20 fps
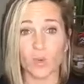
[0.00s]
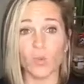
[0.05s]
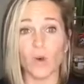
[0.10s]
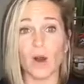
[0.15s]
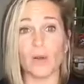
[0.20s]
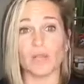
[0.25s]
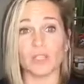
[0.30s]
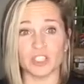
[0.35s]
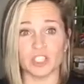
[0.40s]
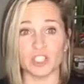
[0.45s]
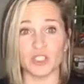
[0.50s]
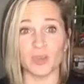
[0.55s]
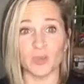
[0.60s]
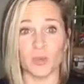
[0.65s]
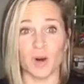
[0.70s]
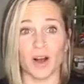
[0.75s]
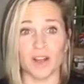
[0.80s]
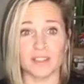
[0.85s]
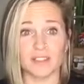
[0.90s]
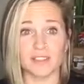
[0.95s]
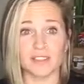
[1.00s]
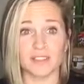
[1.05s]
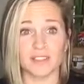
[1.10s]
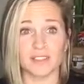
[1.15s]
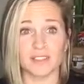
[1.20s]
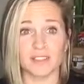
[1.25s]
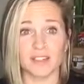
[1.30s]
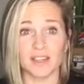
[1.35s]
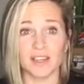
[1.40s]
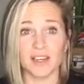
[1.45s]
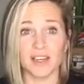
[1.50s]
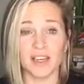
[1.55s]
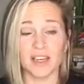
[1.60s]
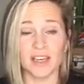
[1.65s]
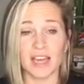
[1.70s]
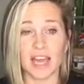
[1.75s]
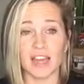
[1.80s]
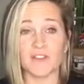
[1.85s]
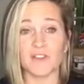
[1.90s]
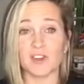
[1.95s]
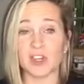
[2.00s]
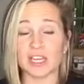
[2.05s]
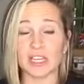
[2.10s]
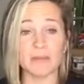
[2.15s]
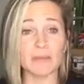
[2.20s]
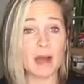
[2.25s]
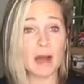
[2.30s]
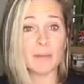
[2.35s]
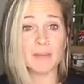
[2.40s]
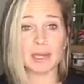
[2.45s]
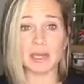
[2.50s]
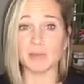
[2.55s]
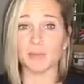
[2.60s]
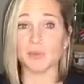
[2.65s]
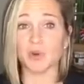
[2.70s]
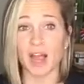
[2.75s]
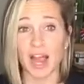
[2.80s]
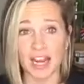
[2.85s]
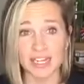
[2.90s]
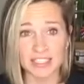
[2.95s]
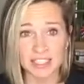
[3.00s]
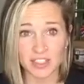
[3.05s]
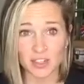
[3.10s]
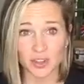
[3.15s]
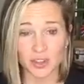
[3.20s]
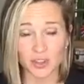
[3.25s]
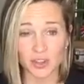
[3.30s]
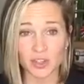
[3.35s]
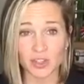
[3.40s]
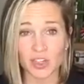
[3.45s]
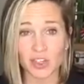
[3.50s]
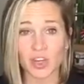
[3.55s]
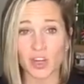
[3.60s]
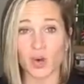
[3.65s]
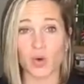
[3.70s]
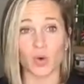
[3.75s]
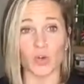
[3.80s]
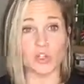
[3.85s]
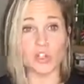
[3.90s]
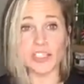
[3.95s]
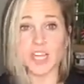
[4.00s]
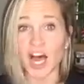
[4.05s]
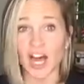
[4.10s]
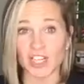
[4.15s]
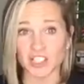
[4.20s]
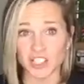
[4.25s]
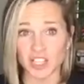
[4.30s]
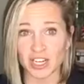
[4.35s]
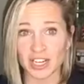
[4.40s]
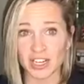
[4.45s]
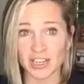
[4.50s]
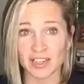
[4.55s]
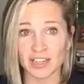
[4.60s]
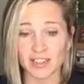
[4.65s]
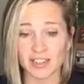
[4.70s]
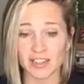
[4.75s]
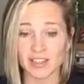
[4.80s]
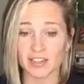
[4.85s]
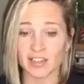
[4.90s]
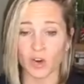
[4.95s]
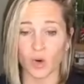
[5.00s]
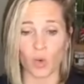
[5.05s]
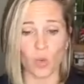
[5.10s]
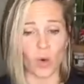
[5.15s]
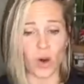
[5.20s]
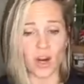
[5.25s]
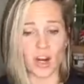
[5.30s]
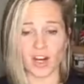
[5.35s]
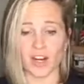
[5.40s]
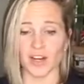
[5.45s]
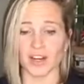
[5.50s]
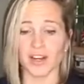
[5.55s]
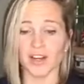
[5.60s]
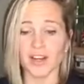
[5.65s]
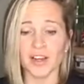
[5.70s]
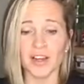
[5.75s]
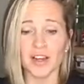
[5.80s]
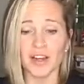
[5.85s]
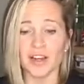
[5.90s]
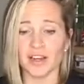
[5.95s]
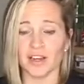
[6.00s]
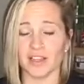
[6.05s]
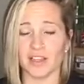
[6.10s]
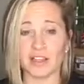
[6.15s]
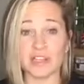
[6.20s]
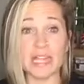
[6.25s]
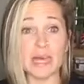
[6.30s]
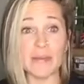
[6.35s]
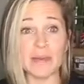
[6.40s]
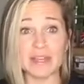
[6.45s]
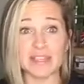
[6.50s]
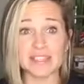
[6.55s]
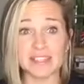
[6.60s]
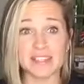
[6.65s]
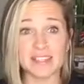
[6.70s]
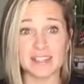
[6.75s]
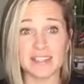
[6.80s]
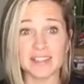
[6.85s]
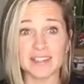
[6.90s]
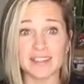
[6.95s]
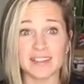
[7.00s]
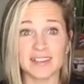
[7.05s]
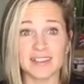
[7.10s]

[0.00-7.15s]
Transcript: what would you want? And forget about being practical or logic or limits.